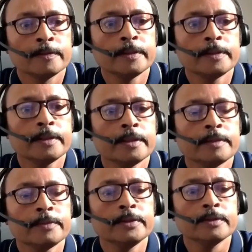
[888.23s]
Then
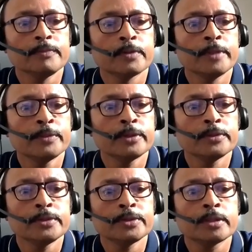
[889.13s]
for memory
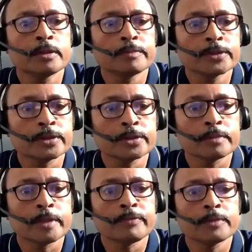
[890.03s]
you are using
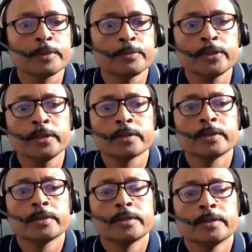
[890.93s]
conversation buffer memory,
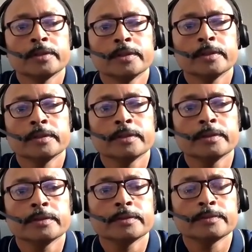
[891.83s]

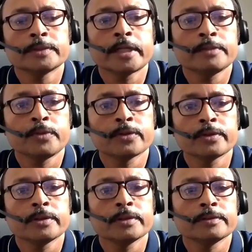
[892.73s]
chat
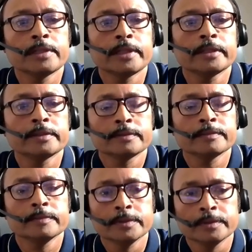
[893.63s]
for
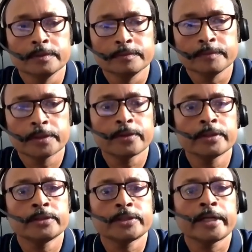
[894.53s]

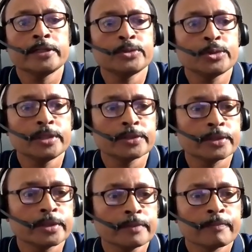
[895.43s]
recording the chat history,
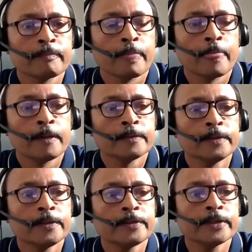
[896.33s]
etc.
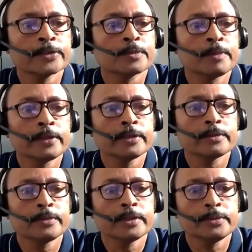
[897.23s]
Then your text
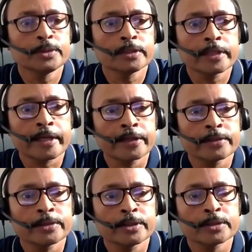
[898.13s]
splitter, we are using the
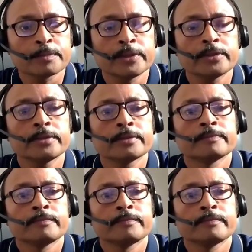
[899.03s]
character text splitter.